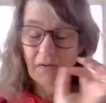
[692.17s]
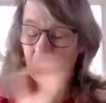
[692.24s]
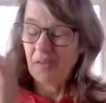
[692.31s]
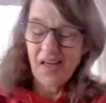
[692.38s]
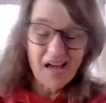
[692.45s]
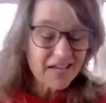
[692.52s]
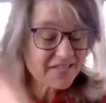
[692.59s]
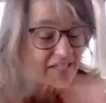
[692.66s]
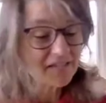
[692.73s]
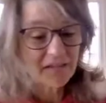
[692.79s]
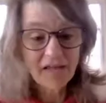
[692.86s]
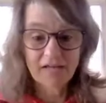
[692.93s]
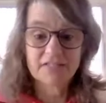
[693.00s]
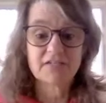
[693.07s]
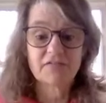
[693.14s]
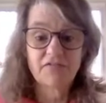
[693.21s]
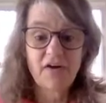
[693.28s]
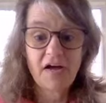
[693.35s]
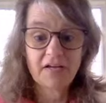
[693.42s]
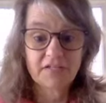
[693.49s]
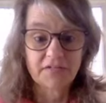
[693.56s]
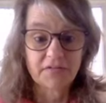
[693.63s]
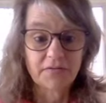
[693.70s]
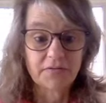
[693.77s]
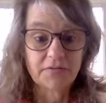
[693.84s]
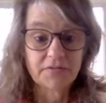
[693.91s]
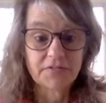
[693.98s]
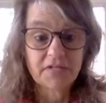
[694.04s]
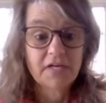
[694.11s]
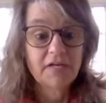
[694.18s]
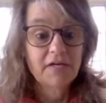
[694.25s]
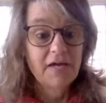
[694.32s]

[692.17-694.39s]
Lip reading: lots and lots of fossils,